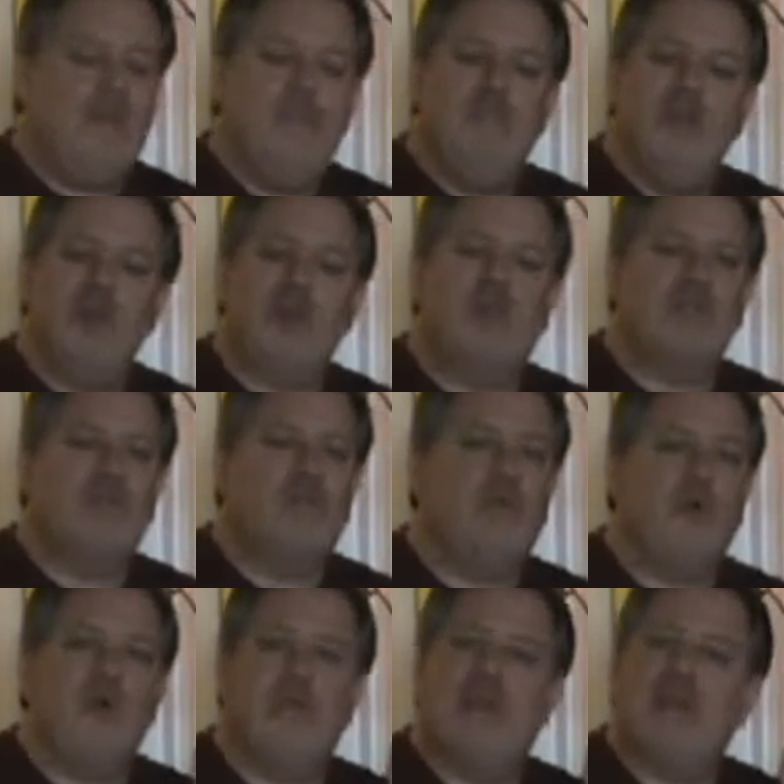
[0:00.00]
mucus
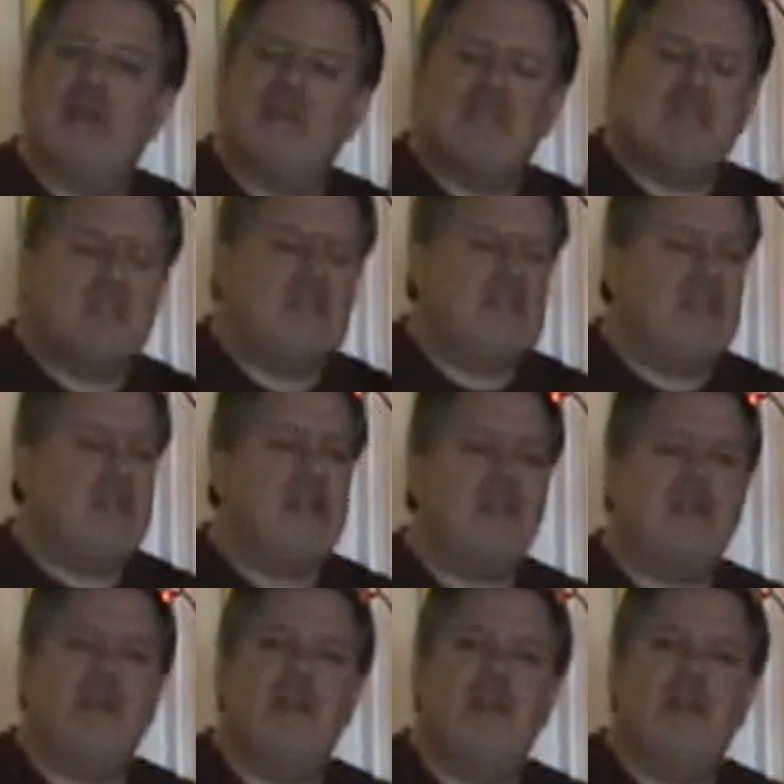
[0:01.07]
forming,
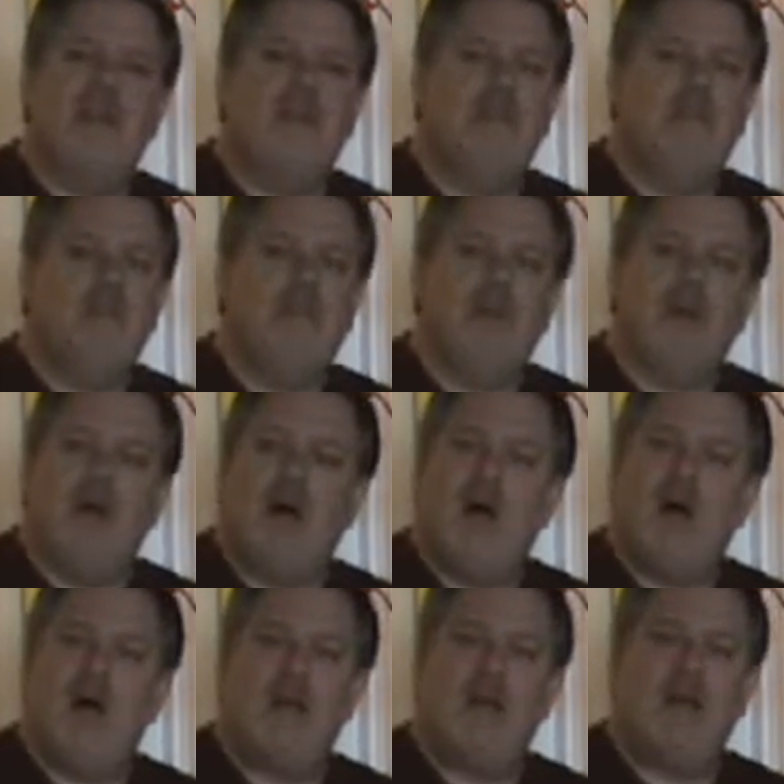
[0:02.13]
acidic in the
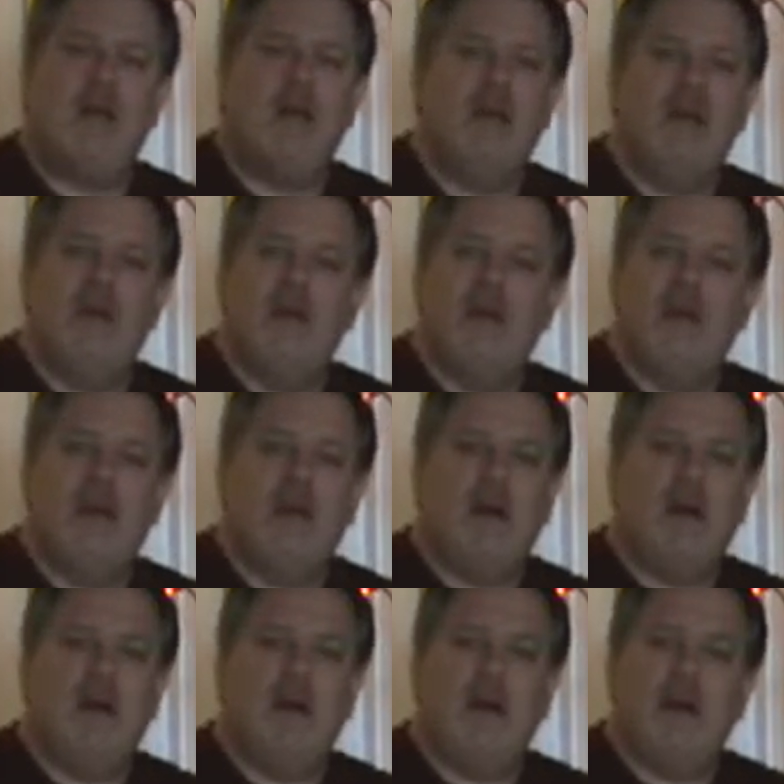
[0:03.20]
blood,
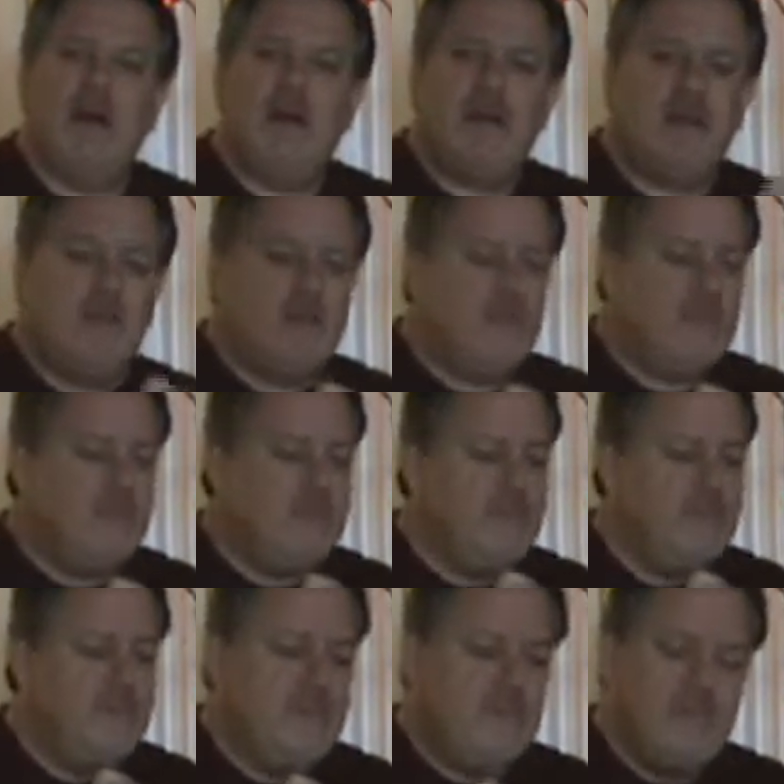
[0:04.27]
uh,
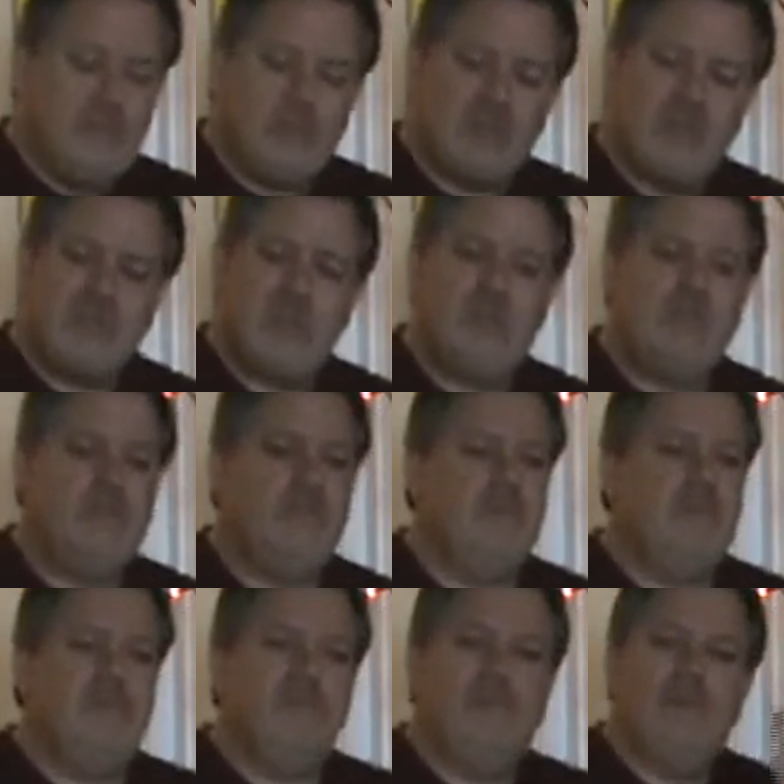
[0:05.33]
just,
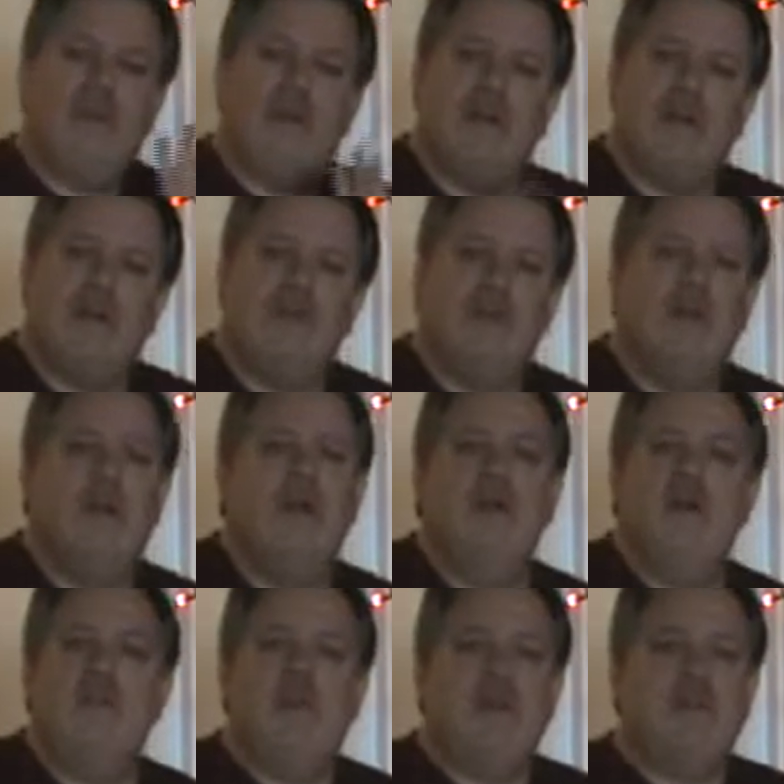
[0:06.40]
you know,
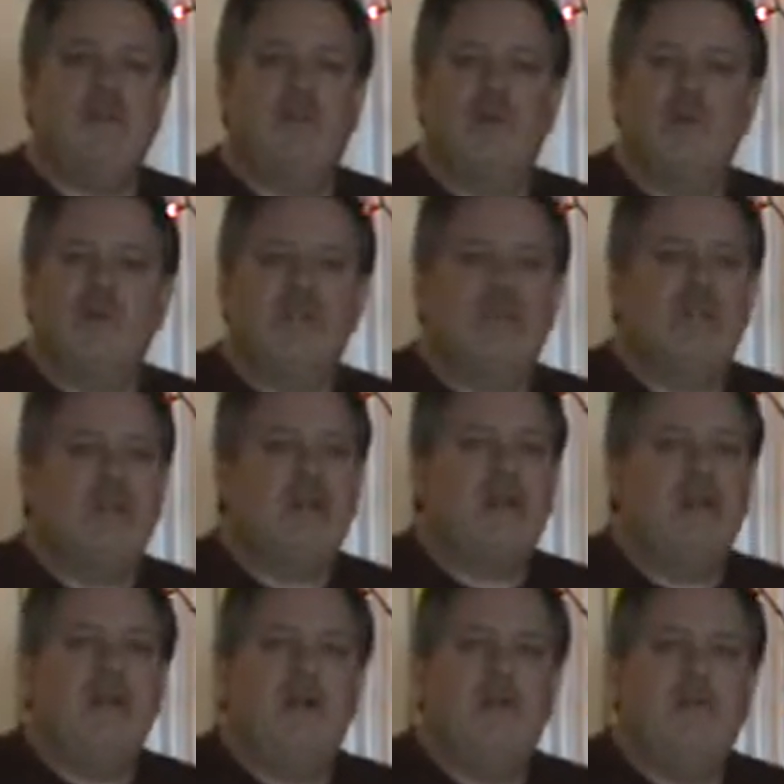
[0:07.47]
makes it real
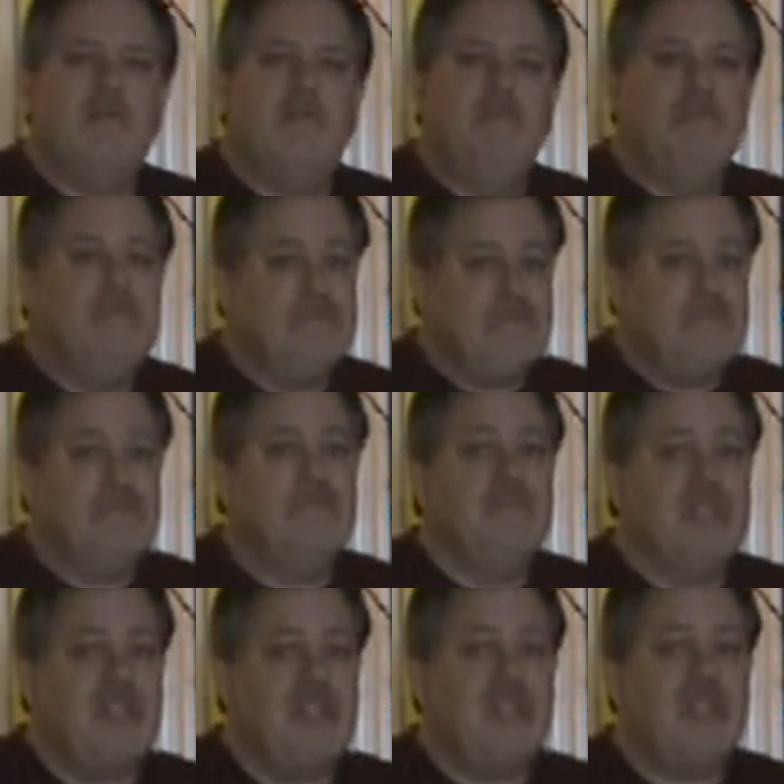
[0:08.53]
slick in our
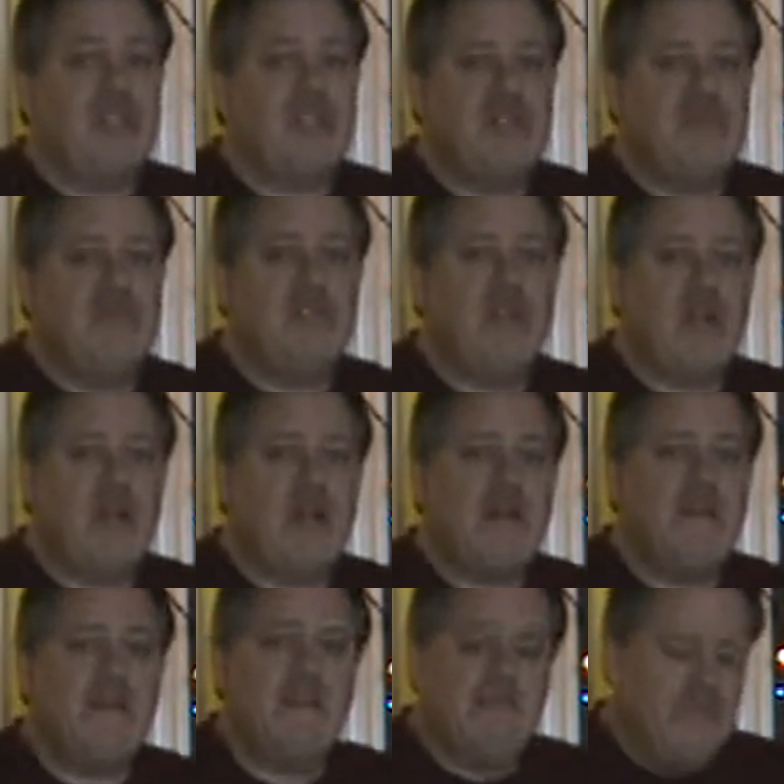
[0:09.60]
digestive
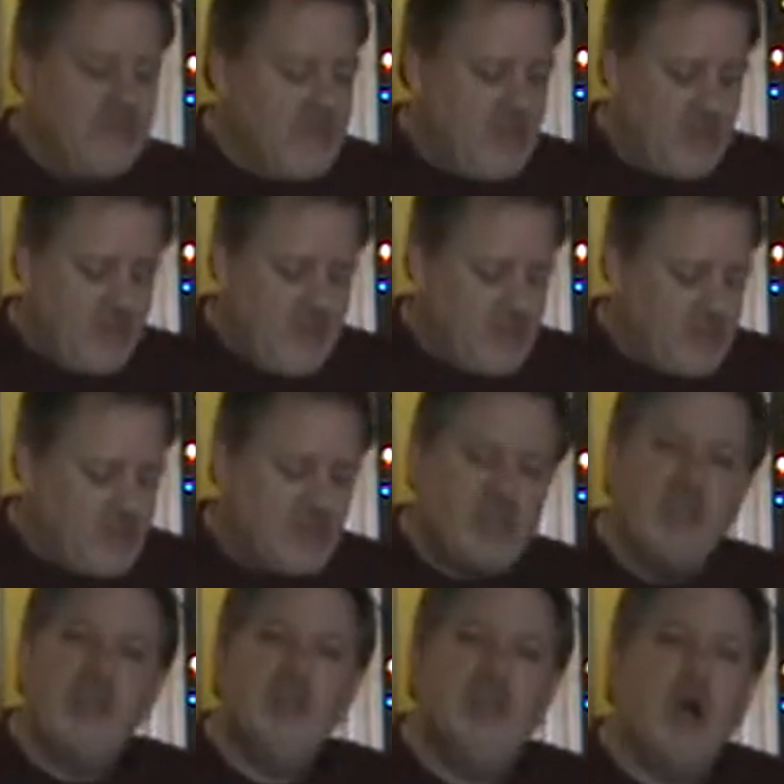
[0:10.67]
tract. I mean, there's
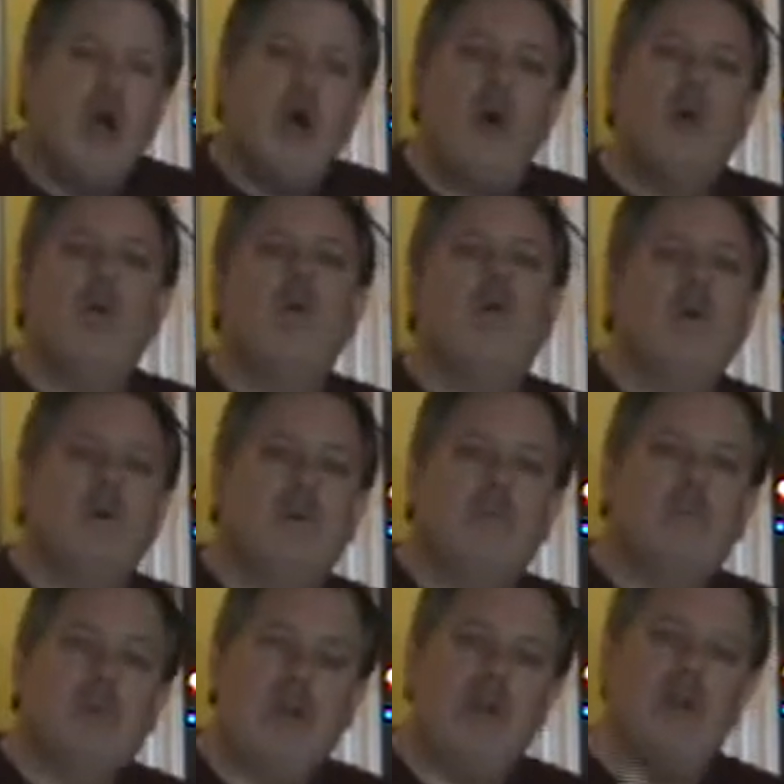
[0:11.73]
just no
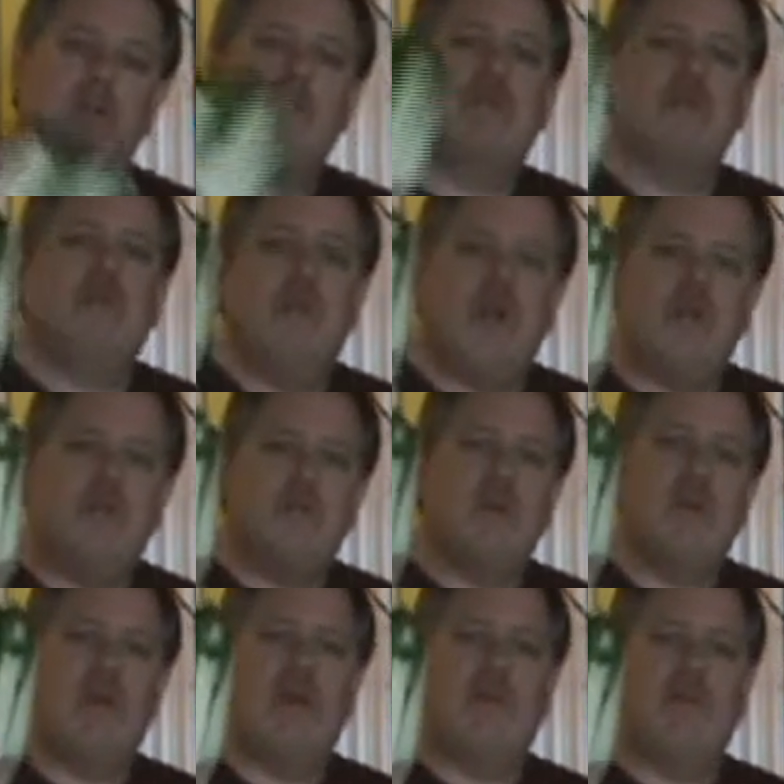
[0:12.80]
comparison
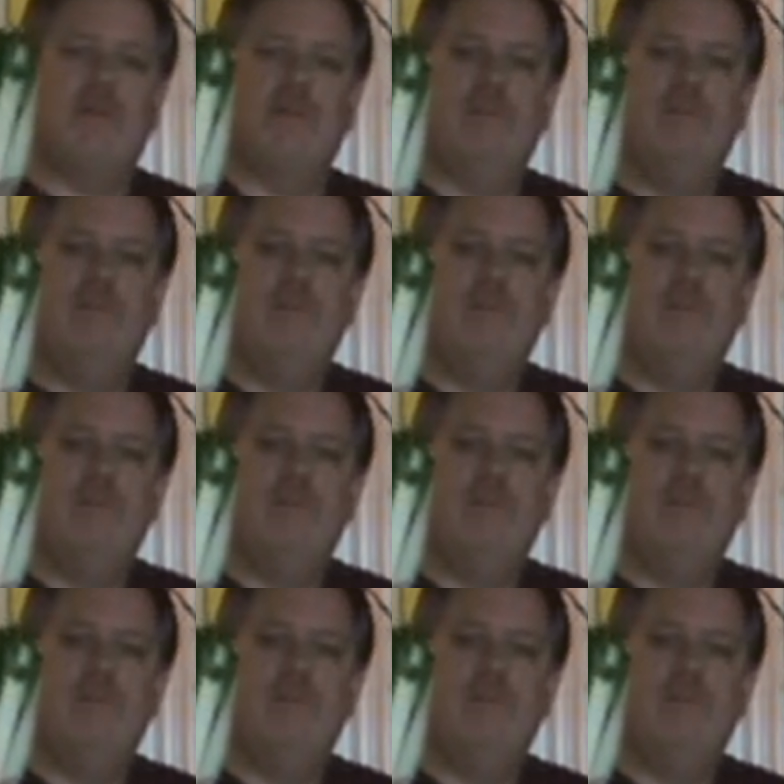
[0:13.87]
whatsoever.